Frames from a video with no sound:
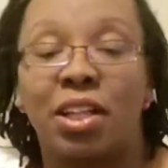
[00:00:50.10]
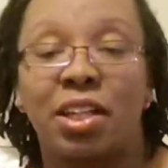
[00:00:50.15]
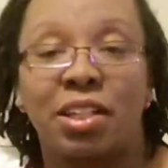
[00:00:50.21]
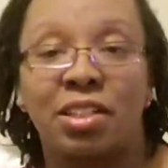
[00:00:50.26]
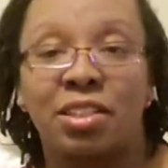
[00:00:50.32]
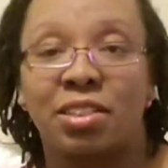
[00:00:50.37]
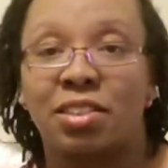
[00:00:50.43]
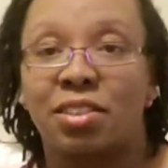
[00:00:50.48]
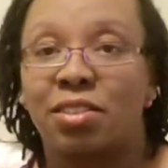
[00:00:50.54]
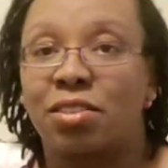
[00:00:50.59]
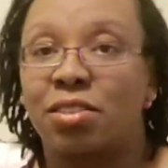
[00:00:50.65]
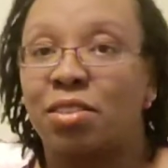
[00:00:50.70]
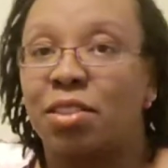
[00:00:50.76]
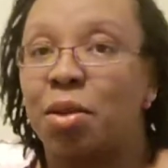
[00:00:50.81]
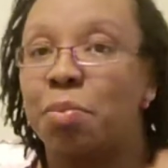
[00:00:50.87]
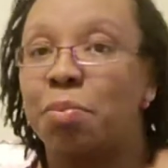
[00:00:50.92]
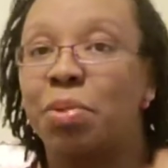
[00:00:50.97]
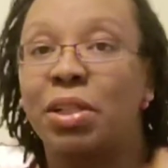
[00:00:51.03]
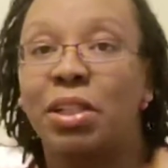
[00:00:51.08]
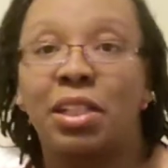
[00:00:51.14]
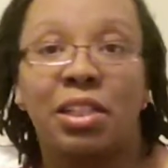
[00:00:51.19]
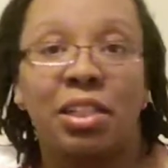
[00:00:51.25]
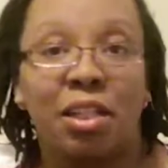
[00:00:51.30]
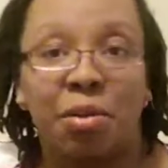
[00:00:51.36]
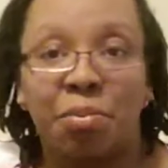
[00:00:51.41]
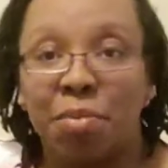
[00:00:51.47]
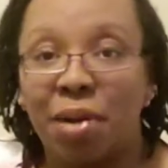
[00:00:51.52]
is
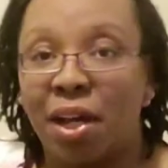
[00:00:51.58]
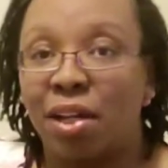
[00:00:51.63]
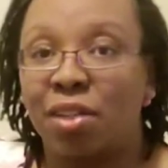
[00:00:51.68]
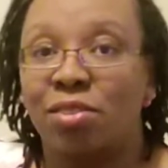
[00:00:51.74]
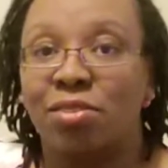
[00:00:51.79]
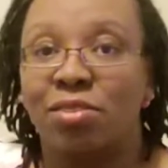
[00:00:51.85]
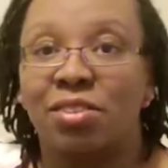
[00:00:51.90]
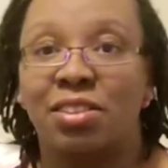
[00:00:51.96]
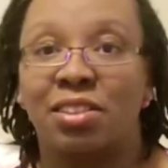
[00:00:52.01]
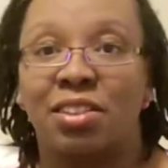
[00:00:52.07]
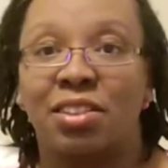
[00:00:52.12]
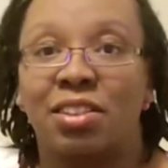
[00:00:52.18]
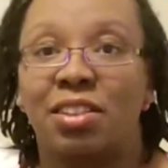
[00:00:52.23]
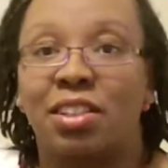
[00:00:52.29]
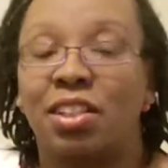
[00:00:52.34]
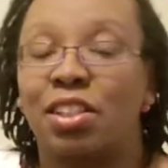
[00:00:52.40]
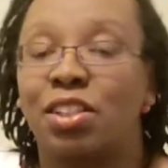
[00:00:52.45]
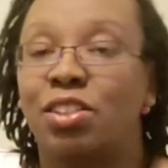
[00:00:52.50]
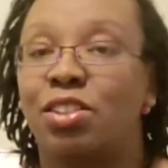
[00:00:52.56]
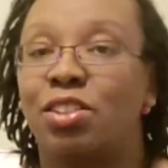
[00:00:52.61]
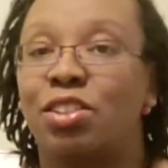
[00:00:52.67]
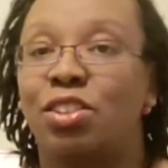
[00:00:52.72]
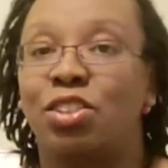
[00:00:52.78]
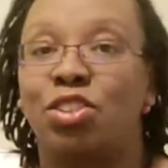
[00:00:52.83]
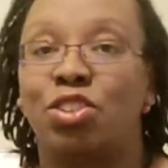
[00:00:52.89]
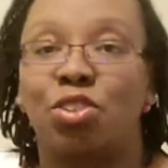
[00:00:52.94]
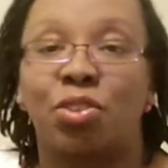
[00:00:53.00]
completely about the
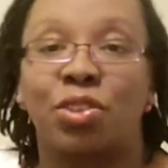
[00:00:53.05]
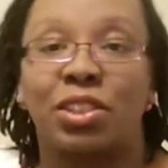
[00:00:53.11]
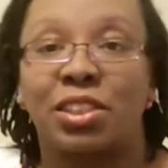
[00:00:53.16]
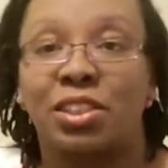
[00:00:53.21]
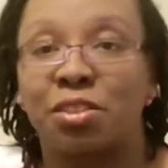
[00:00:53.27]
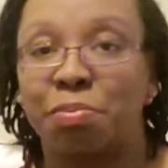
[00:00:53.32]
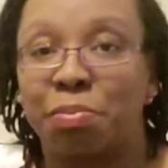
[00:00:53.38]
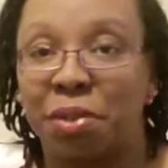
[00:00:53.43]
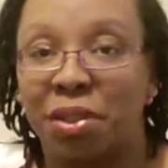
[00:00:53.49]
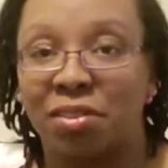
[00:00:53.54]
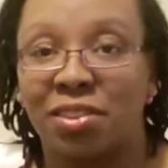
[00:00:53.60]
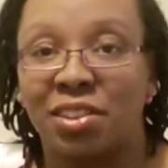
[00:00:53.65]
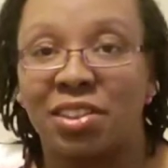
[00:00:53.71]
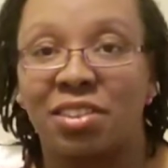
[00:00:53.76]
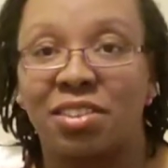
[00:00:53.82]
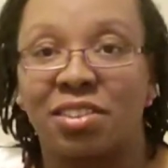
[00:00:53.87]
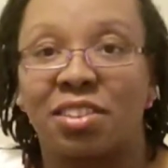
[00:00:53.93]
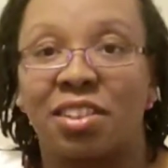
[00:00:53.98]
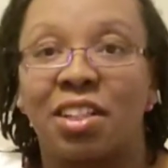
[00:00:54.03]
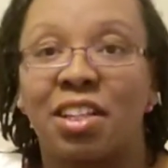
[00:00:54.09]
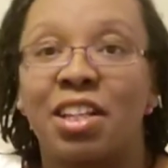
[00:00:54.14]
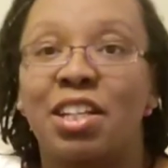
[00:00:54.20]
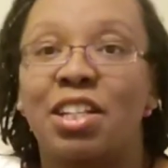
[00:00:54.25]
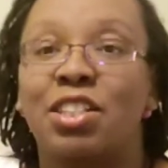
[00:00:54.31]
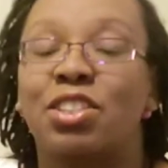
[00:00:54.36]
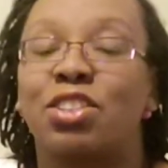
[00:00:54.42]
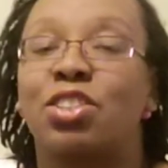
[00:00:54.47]
Detroit experience.
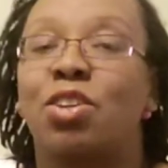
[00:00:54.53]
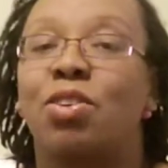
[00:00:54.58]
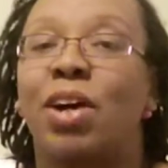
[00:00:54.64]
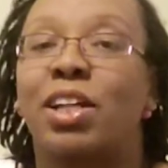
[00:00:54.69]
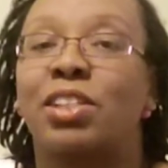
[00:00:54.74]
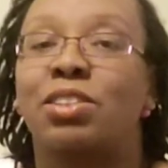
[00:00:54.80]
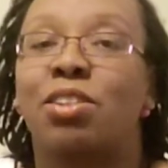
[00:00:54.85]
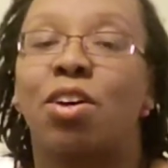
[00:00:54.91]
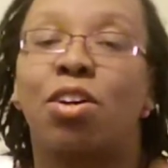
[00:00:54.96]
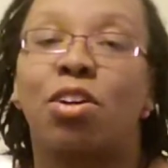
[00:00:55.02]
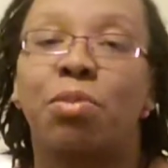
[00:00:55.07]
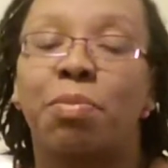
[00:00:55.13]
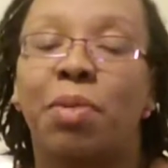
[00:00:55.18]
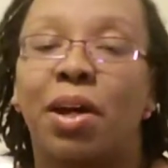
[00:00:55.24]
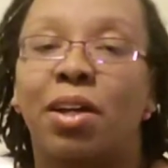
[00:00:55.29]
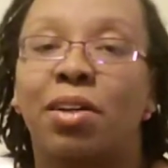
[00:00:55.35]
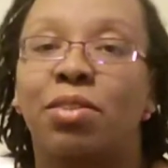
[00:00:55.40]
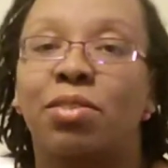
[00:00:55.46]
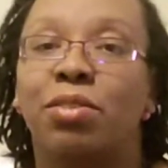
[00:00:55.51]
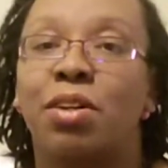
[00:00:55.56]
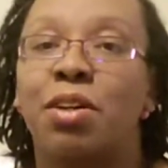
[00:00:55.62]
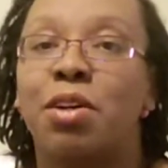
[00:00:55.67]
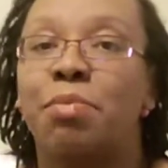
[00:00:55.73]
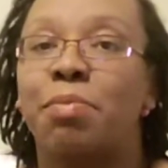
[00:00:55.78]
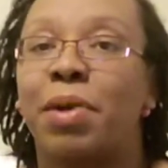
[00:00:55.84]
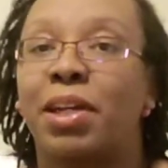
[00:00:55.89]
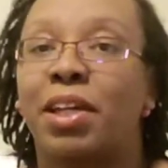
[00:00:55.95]
So I talk about
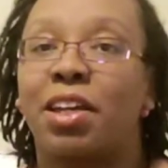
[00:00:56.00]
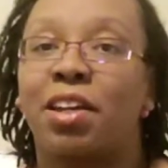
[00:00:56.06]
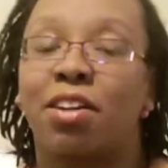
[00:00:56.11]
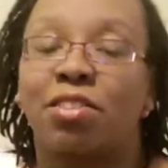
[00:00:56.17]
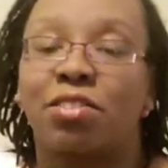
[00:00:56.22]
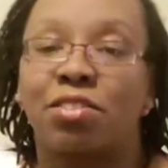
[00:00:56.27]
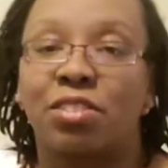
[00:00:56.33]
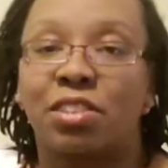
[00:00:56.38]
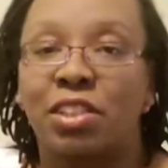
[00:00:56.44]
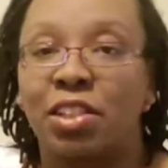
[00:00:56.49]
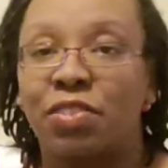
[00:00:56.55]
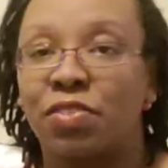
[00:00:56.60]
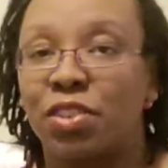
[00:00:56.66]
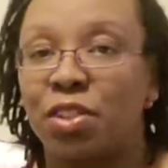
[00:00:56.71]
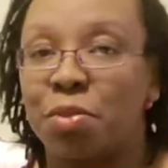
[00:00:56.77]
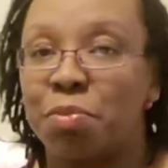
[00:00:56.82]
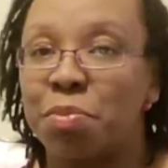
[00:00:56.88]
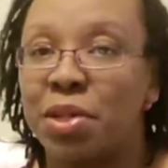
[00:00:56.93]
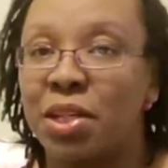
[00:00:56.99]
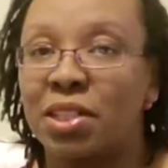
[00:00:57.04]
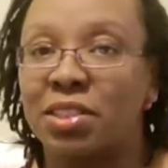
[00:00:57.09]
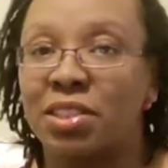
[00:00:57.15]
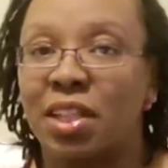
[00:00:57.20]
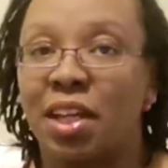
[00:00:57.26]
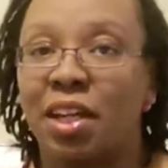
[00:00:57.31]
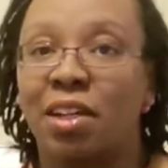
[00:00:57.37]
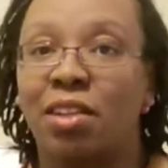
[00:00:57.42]
my characters living in
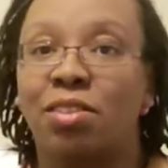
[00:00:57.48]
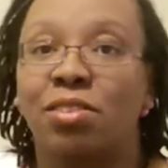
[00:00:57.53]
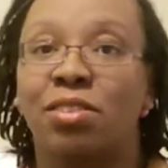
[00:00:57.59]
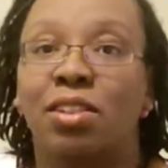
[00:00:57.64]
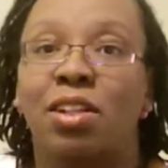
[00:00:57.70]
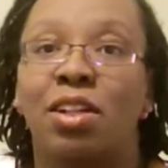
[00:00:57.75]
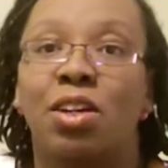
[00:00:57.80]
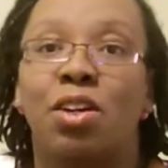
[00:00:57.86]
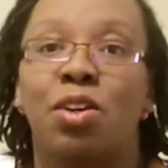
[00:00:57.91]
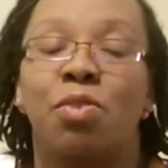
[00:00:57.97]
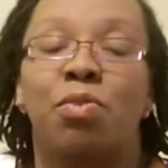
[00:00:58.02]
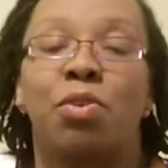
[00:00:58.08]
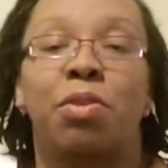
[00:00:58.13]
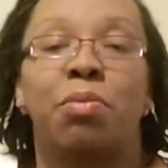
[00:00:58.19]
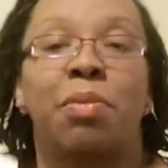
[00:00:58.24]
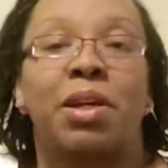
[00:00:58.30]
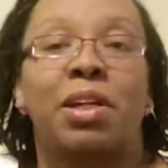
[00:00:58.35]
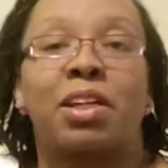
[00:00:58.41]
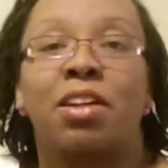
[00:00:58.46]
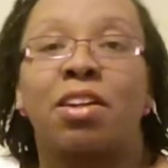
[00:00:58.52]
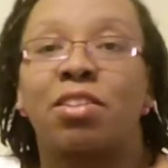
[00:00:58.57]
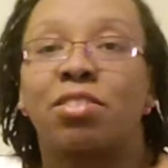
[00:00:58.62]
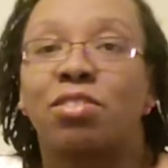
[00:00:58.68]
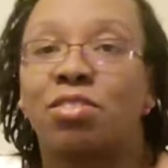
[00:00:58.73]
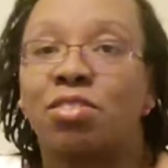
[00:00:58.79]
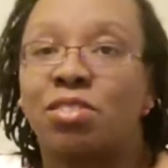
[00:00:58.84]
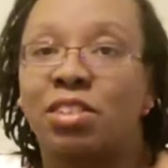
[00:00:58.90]
Midtown. One of my
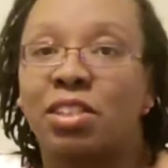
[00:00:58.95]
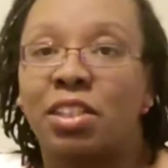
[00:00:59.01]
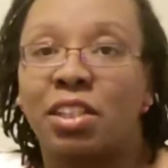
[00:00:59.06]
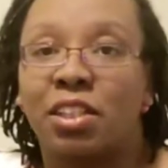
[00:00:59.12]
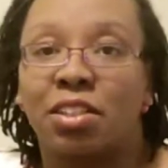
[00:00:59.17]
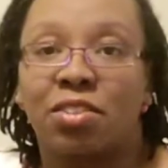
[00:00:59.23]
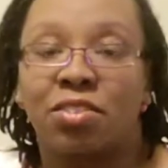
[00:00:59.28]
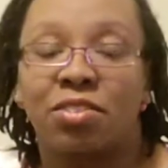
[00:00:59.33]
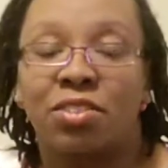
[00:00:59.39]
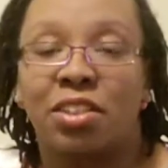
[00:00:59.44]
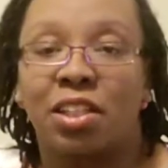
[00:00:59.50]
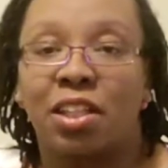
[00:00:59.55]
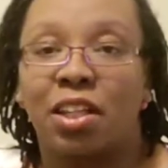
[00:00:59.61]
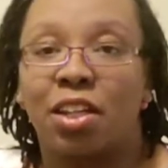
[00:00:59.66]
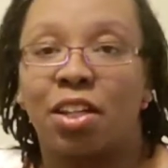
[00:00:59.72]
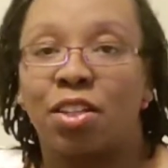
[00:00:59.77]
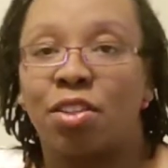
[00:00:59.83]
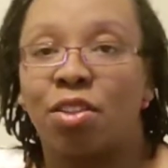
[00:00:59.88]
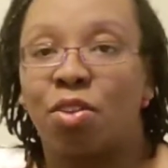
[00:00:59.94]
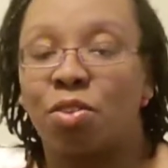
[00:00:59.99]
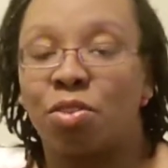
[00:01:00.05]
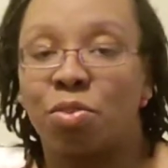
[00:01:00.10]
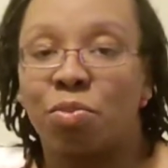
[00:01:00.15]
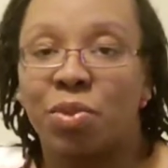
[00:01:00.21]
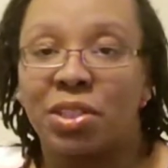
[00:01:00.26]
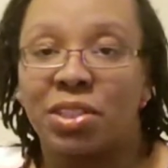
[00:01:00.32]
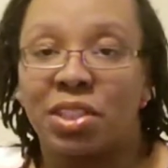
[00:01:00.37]
characters lives on
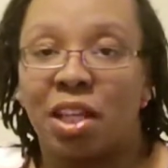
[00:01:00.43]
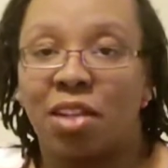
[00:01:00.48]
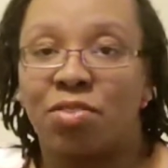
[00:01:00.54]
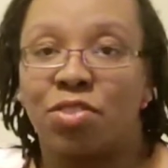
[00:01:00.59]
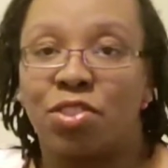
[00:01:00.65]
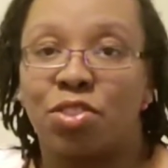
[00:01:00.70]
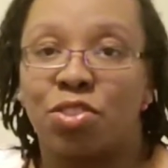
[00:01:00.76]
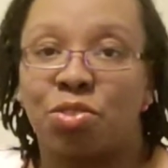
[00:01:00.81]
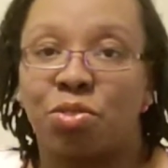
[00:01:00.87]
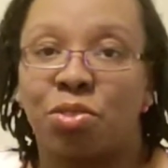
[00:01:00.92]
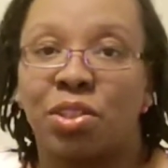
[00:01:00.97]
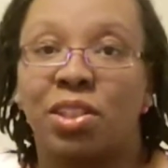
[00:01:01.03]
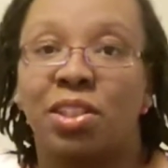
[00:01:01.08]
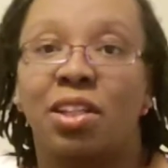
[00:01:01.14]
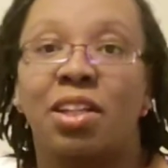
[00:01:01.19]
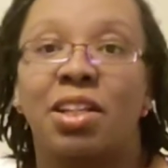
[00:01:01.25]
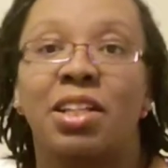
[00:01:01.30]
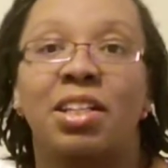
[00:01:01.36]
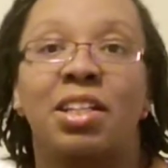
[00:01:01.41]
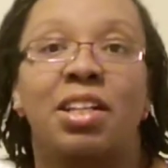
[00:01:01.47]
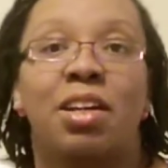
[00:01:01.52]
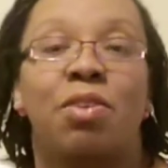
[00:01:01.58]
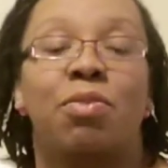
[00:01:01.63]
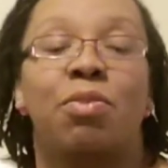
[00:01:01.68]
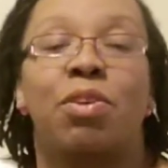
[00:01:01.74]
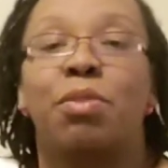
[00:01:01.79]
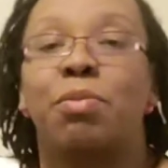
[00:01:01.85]
the west side of Detroit.
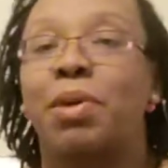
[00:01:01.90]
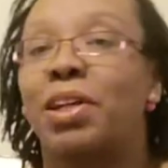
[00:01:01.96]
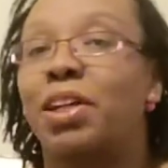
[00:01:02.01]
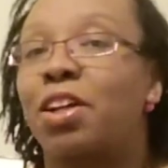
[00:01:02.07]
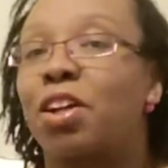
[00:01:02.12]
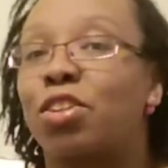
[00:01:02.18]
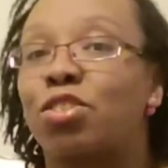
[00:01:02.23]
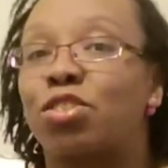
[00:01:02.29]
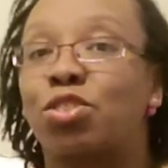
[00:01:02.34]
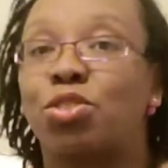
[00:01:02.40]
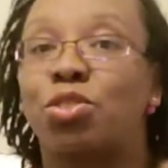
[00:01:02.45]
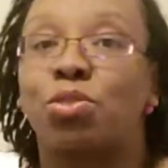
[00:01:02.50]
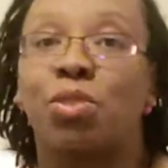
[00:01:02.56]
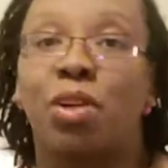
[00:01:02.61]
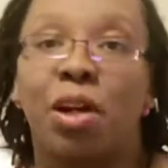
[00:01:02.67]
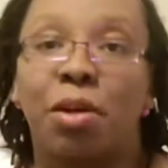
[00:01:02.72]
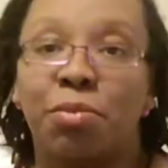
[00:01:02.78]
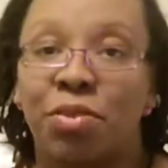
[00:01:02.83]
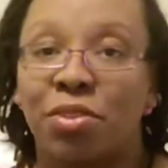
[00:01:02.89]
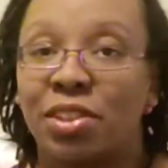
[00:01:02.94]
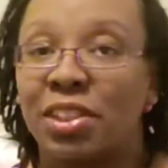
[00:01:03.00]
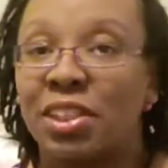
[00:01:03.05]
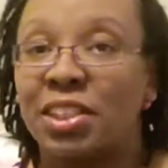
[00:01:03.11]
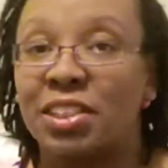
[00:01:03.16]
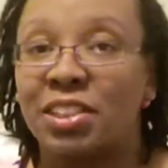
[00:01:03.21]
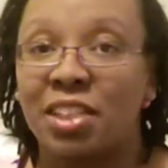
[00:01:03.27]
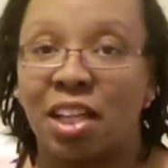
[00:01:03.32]
One of my characters grew up on the
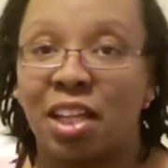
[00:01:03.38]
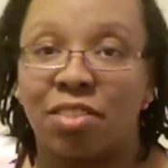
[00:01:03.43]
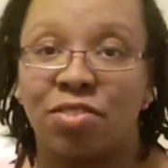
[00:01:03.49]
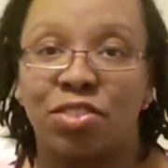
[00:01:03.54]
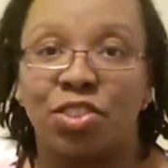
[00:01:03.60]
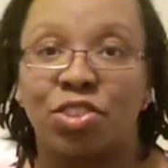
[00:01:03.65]
east side of